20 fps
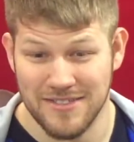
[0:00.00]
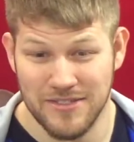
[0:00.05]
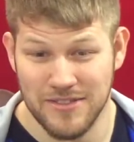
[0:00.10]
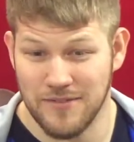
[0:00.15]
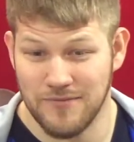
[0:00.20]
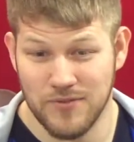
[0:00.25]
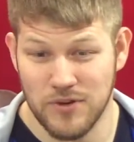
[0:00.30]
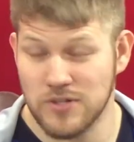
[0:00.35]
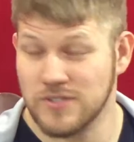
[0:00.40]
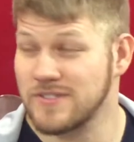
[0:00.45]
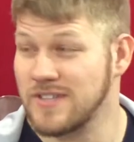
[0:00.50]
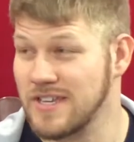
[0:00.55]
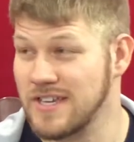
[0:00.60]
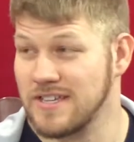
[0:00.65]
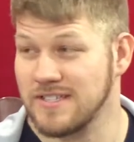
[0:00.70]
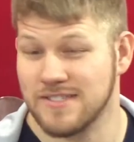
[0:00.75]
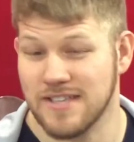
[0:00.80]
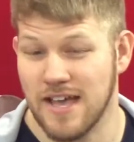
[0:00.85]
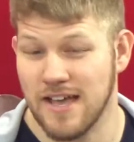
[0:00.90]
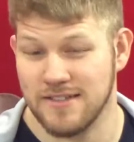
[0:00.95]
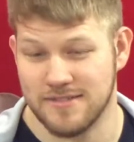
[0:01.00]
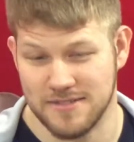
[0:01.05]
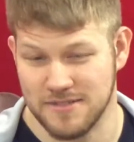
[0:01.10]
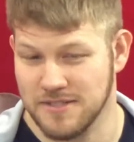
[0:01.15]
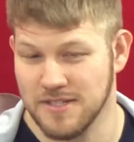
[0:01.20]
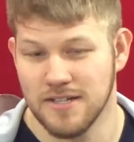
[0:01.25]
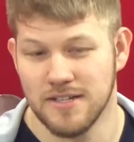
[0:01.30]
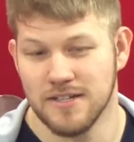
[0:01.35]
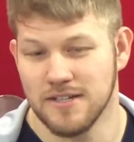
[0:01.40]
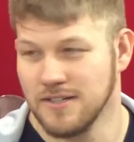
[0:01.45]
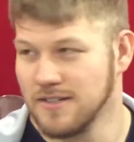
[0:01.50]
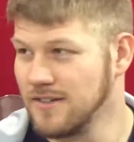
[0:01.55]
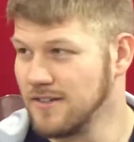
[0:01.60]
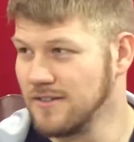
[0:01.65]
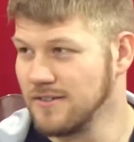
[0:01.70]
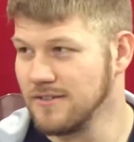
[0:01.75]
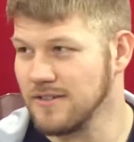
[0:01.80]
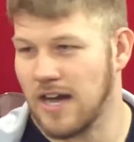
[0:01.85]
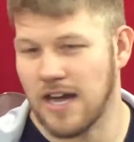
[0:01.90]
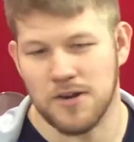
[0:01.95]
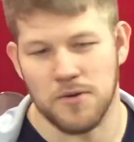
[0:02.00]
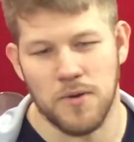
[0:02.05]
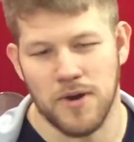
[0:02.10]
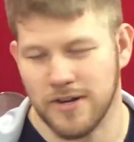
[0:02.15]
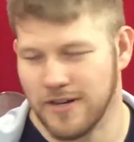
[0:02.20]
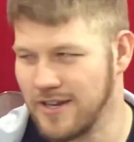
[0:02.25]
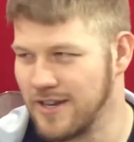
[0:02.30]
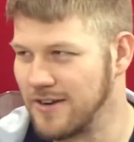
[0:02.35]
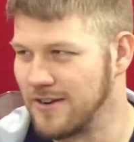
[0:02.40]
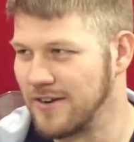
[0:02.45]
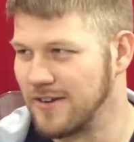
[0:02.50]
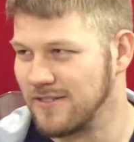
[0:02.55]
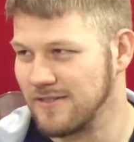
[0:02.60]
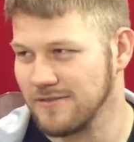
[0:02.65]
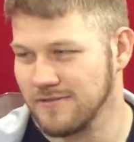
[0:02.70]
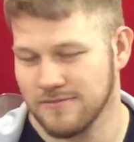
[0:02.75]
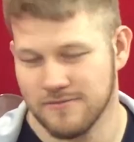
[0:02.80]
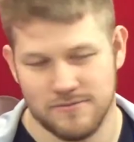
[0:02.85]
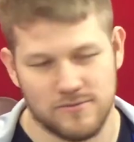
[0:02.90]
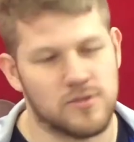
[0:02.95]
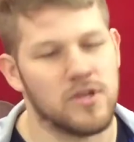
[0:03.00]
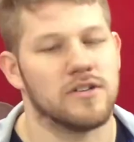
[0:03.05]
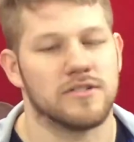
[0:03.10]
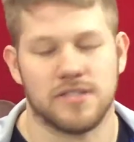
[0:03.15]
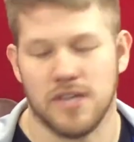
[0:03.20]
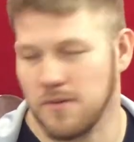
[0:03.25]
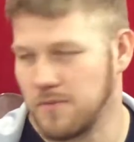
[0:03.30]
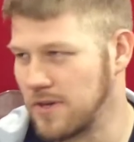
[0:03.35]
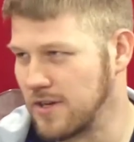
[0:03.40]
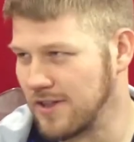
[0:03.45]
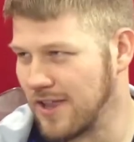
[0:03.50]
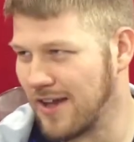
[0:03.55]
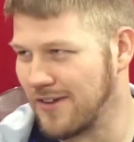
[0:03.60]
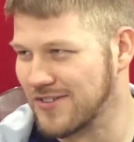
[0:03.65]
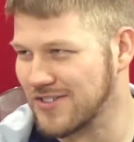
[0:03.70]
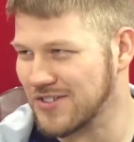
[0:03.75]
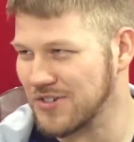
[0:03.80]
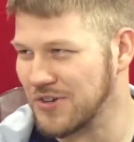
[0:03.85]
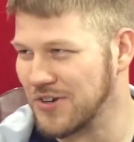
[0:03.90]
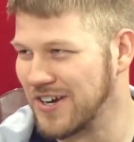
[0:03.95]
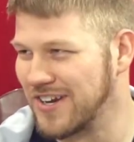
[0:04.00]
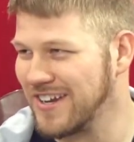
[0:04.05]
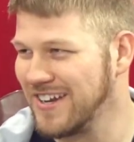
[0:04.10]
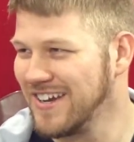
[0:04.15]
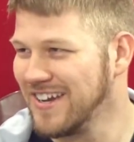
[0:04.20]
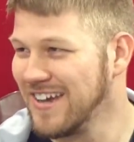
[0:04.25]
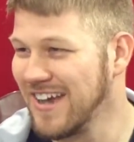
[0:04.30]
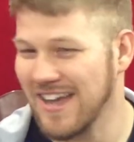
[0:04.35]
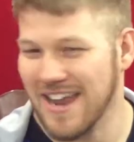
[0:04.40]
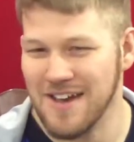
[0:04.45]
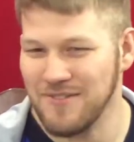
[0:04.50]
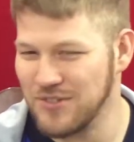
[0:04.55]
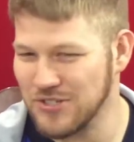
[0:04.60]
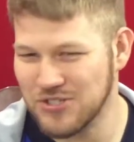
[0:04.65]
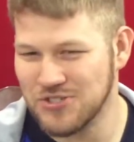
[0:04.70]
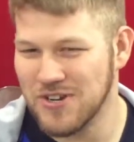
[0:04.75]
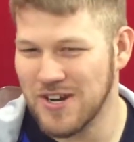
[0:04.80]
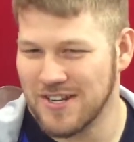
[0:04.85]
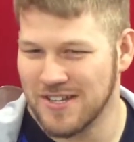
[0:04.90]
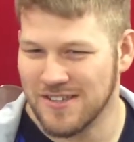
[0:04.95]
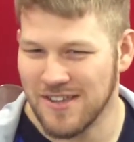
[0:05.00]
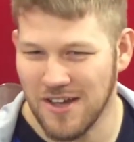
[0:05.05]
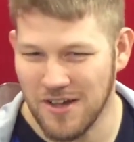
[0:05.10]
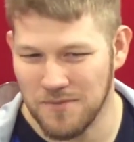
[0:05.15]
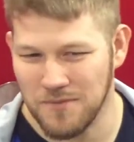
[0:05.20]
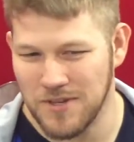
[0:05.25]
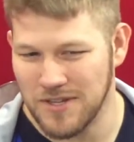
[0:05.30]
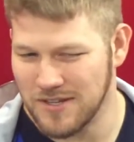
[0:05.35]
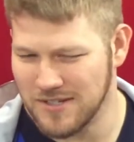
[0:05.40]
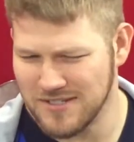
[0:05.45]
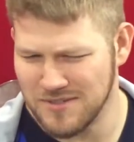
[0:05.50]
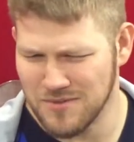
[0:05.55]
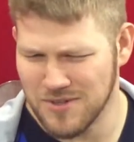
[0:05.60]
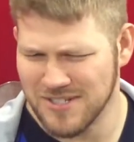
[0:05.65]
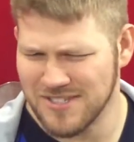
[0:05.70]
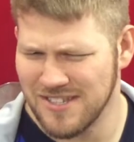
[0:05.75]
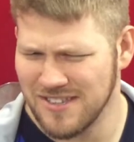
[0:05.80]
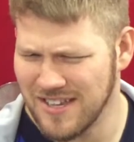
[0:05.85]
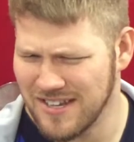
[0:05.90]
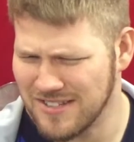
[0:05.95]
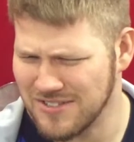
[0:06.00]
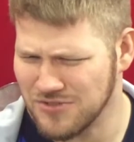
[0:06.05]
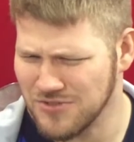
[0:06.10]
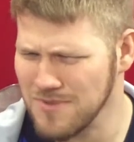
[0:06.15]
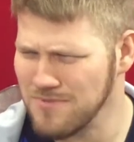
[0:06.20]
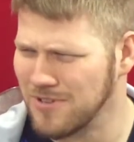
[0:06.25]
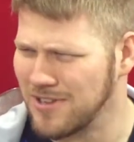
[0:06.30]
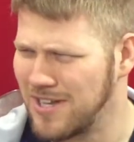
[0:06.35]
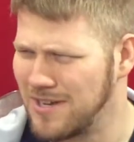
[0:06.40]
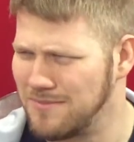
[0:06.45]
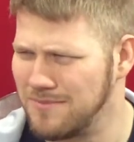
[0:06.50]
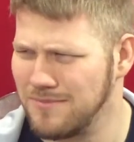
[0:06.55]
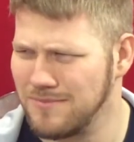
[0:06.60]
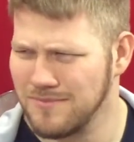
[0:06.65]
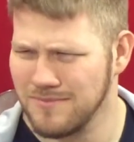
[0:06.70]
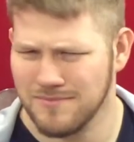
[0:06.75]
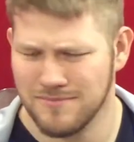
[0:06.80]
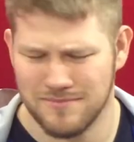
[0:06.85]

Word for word: the first thing he says is, "I don't want to hear it. No. Don't tell me your life story." And everyone's trying to tell him because he works at like a strip club.